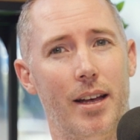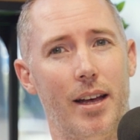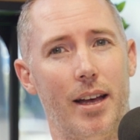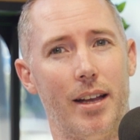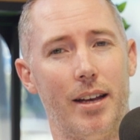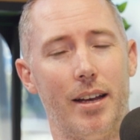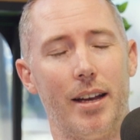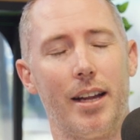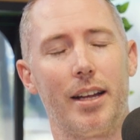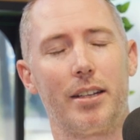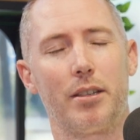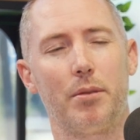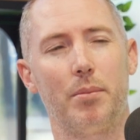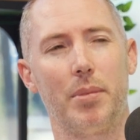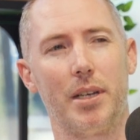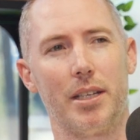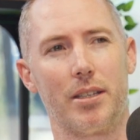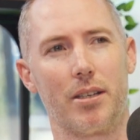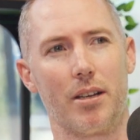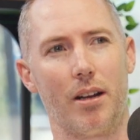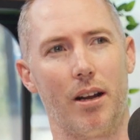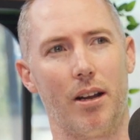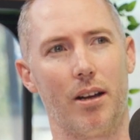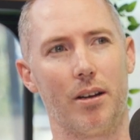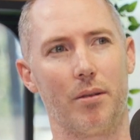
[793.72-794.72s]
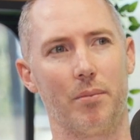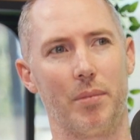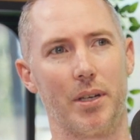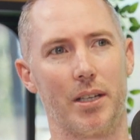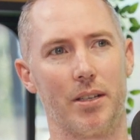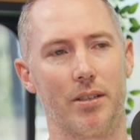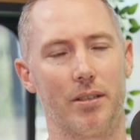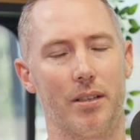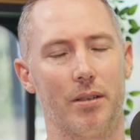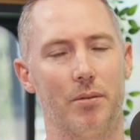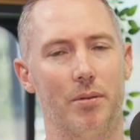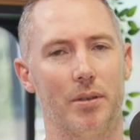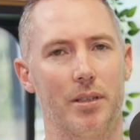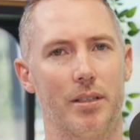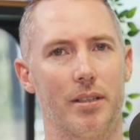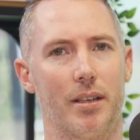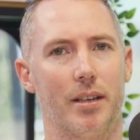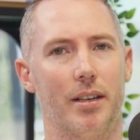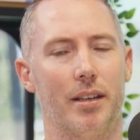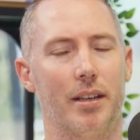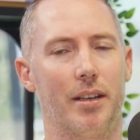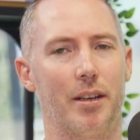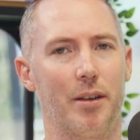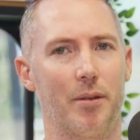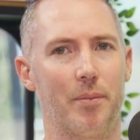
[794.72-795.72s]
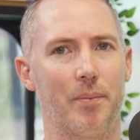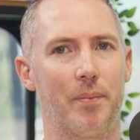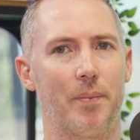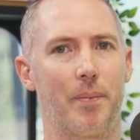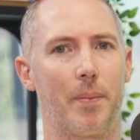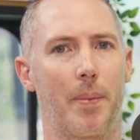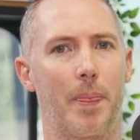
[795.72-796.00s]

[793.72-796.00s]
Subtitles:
And it had to be so long because it was a